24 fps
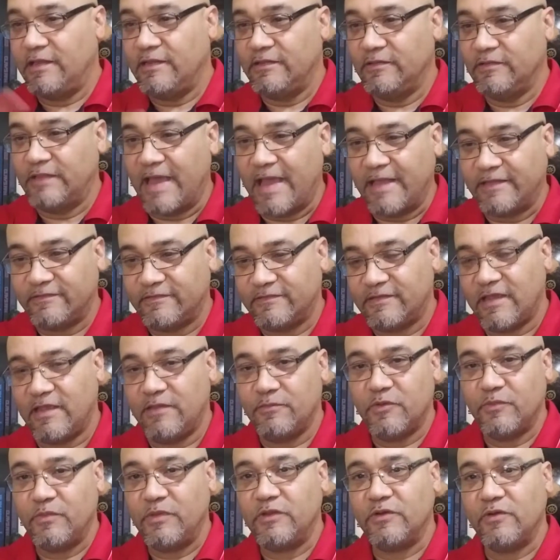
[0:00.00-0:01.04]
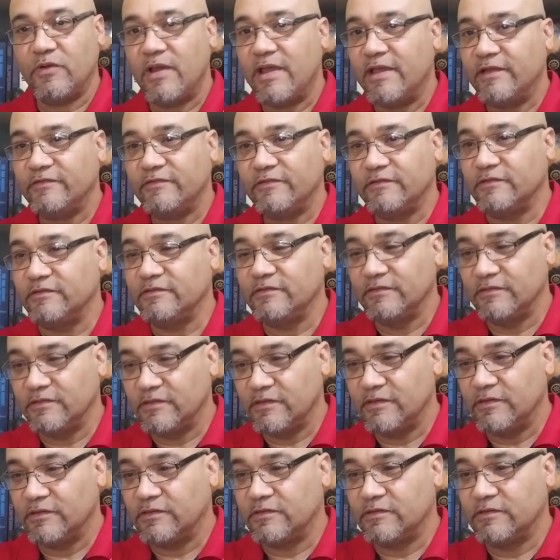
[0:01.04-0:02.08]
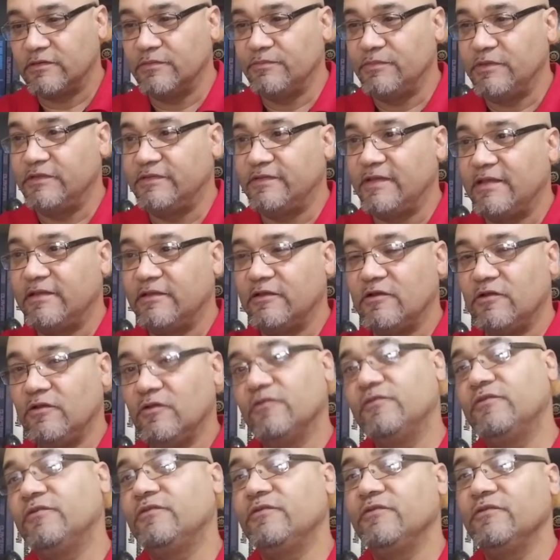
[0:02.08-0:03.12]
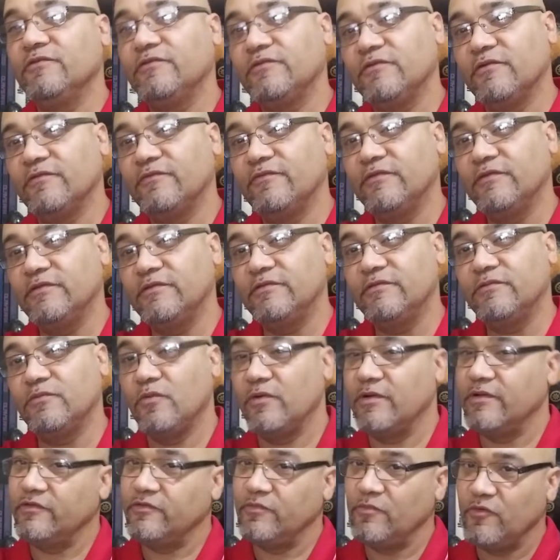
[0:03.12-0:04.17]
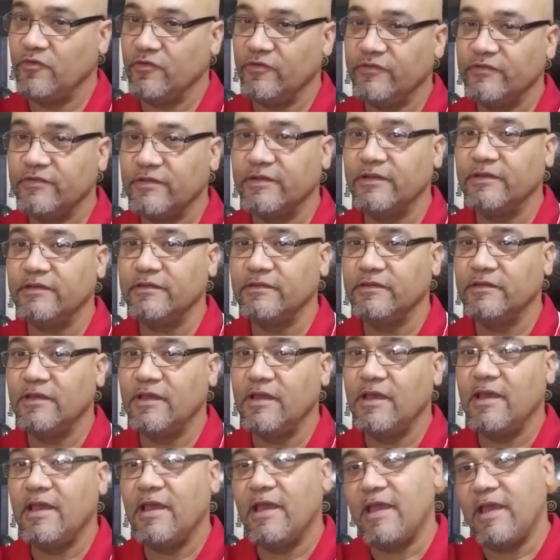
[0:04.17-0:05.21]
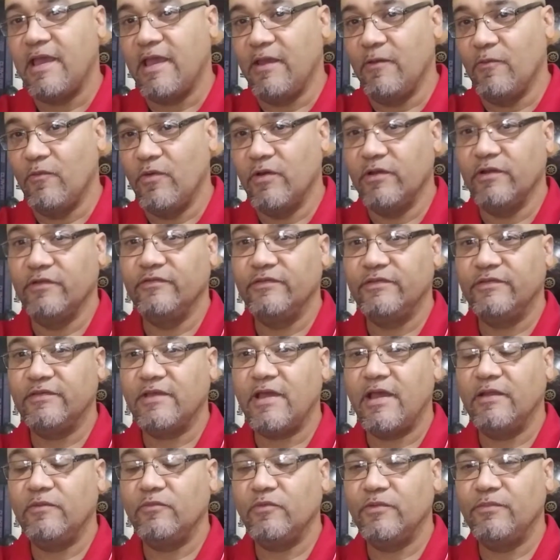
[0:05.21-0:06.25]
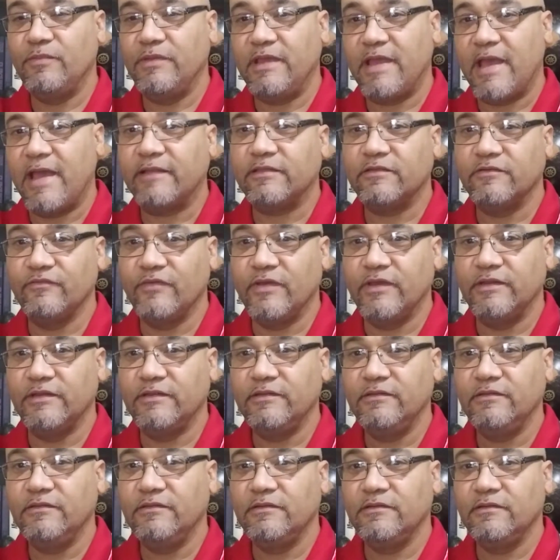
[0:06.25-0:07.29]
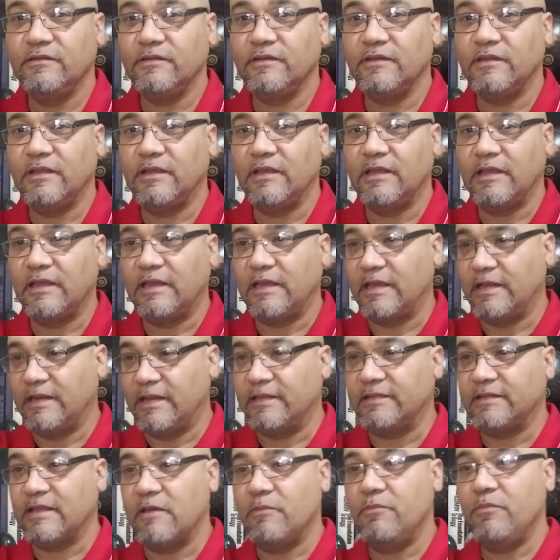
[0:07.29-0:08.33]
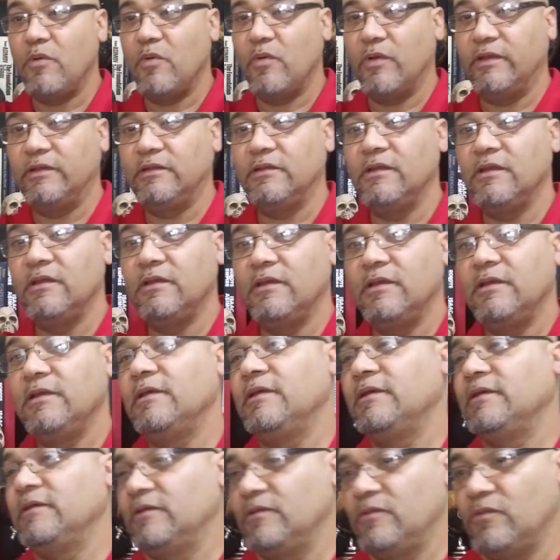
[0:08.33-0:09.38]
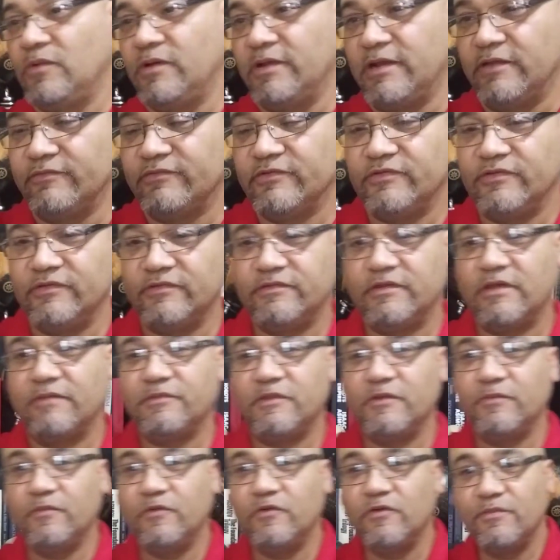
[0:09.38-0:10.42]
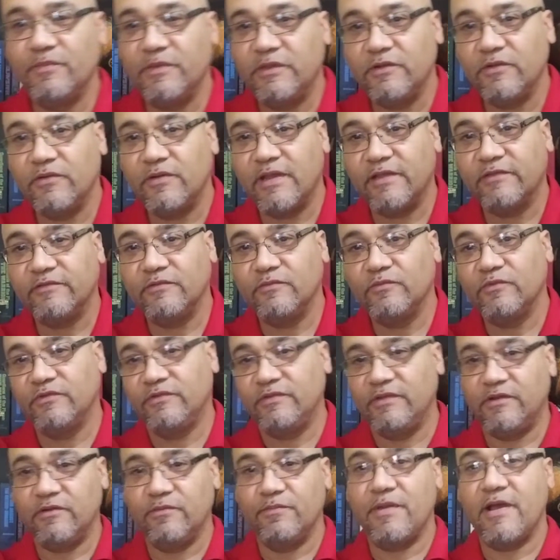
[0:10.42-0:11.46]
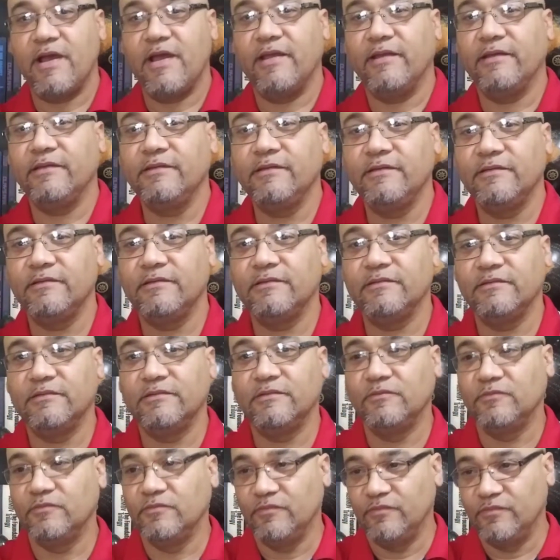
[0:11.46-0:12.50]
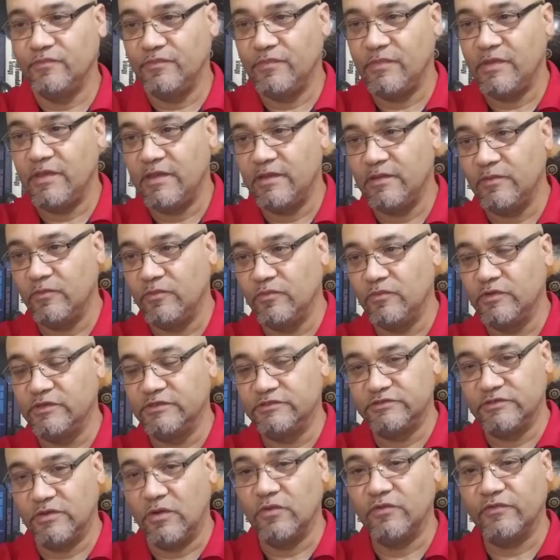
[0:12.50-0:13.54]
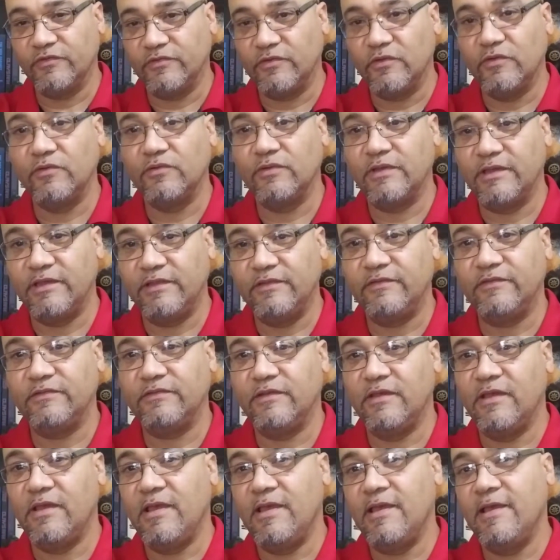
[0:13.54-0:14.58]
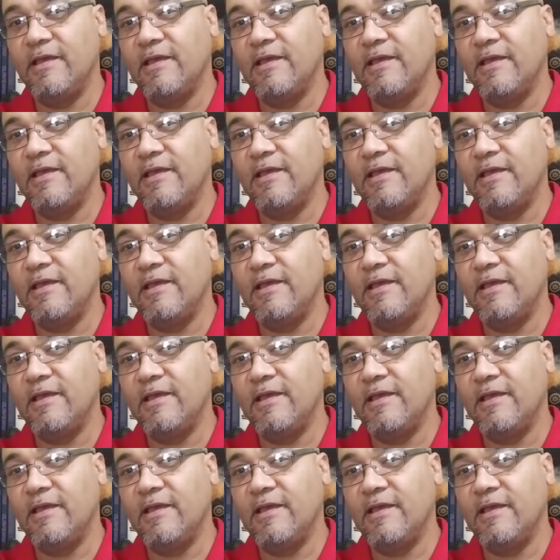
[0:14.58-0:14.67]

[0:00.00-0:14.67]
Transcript: That same amino acid could be taken closer to the surface where it's more acidic, and one of its side would be activated, and at that point, whatever susceptible amino acid was nearby, which also its